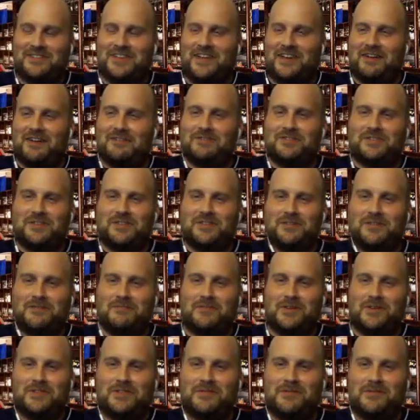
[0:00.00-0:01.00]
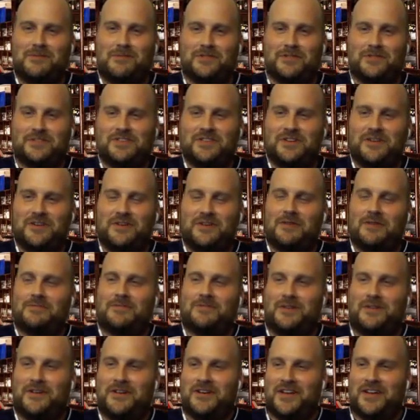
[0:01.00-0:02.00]
And I was too much of a pussy to go up to
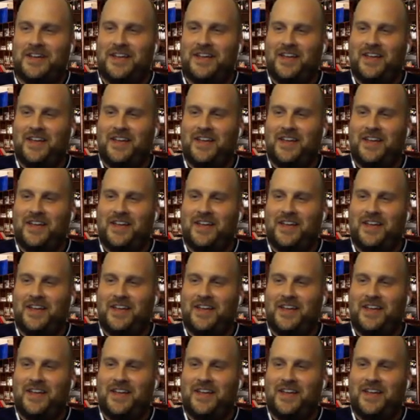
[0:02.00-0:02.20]
her.